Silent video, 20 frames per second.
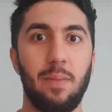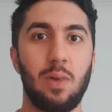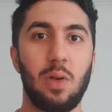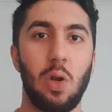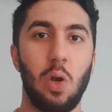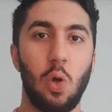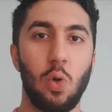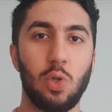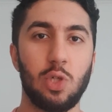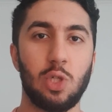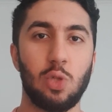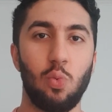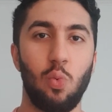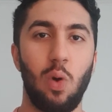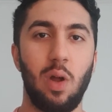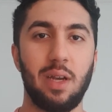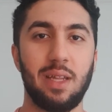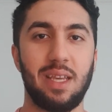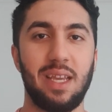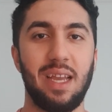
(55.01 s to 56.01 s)
close to
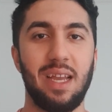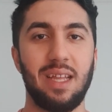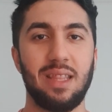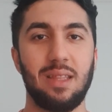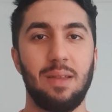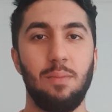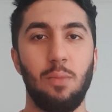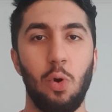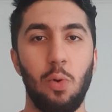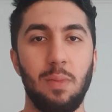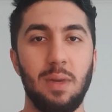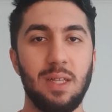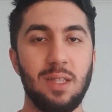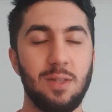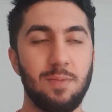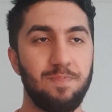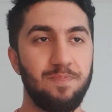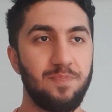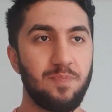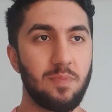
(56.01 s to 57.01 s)
1K at the moment,